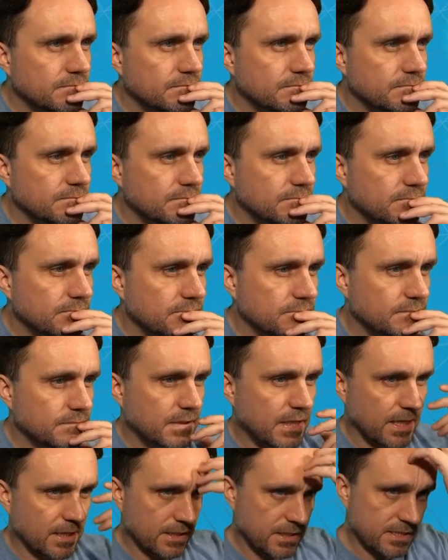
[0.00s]

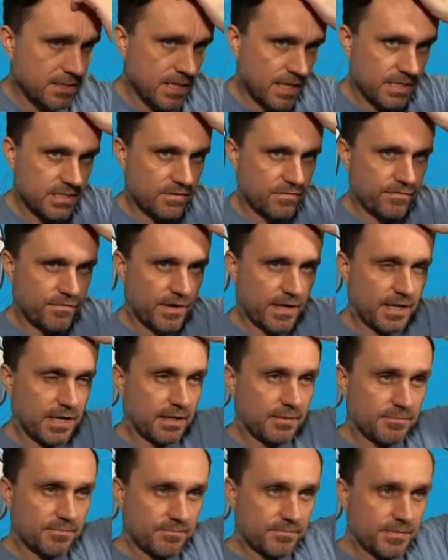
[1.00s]
Okay, and these guys are fighting.
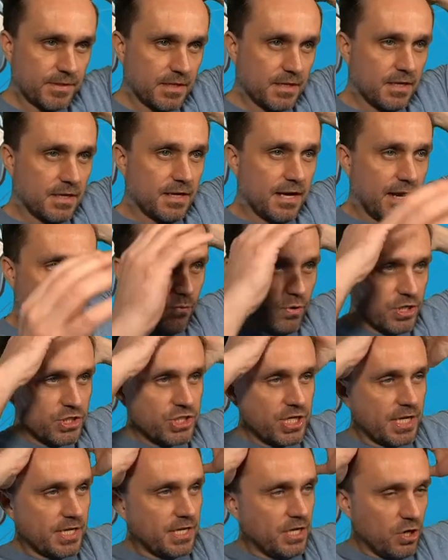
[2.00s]
I wish
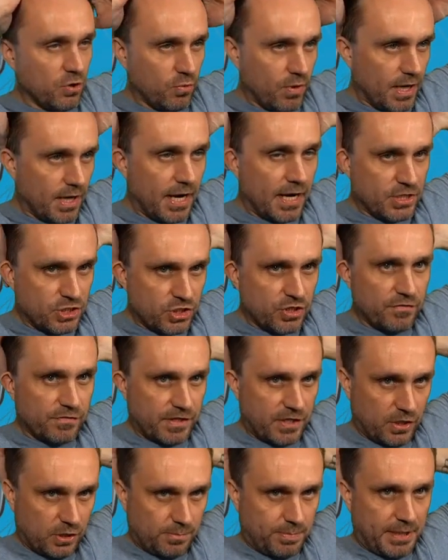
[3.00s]
I... You know what? I should have
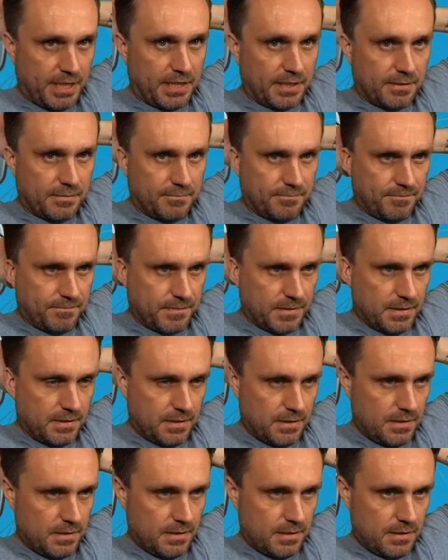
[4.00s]
killed pink.
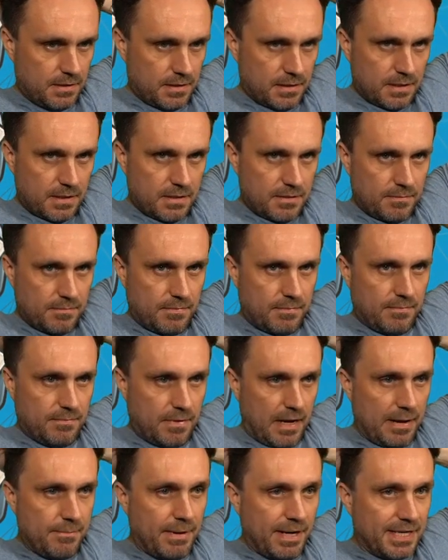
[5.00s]

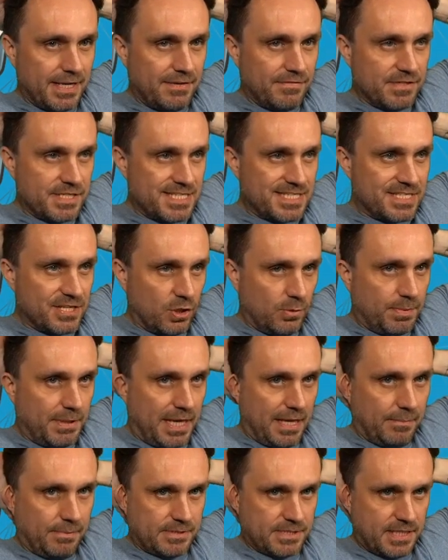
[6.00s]
I might even still be
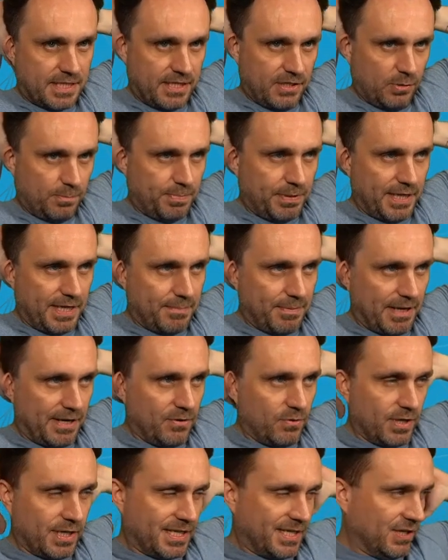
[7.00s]
able to kill pink, but I
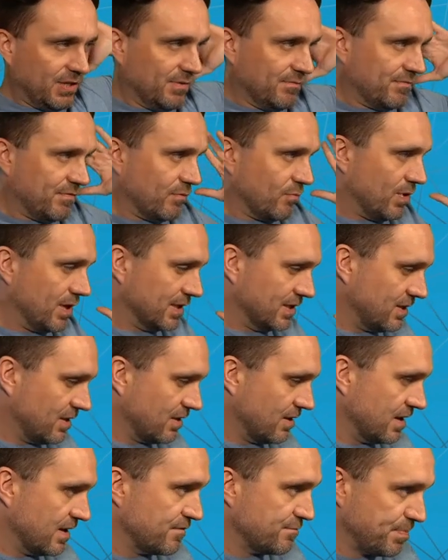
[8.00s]
don't want to kill them for one
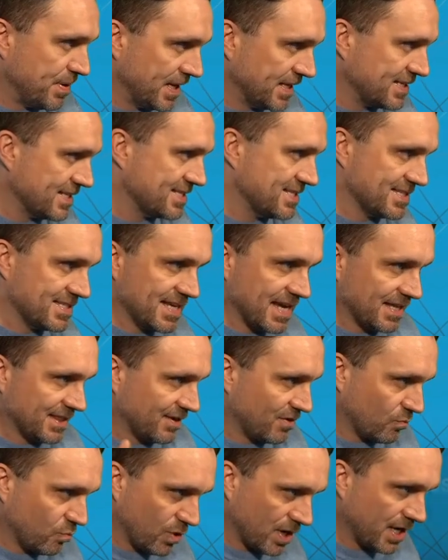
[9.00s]
card. If pink doesn't set,
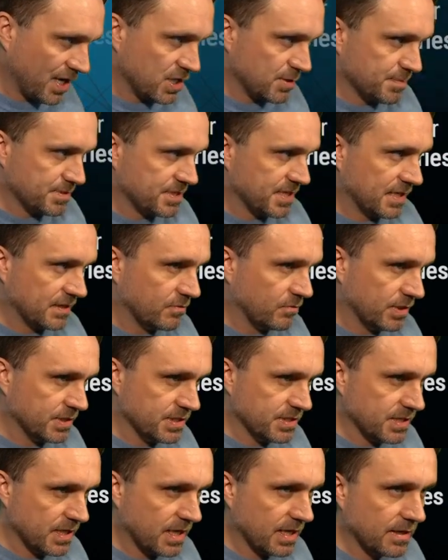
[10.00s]
they're one hundred percent going to
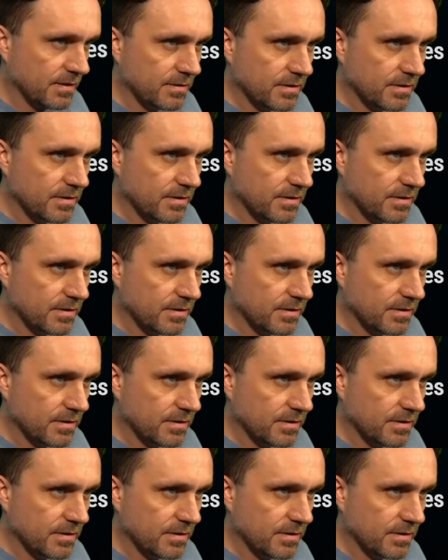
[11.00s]
die.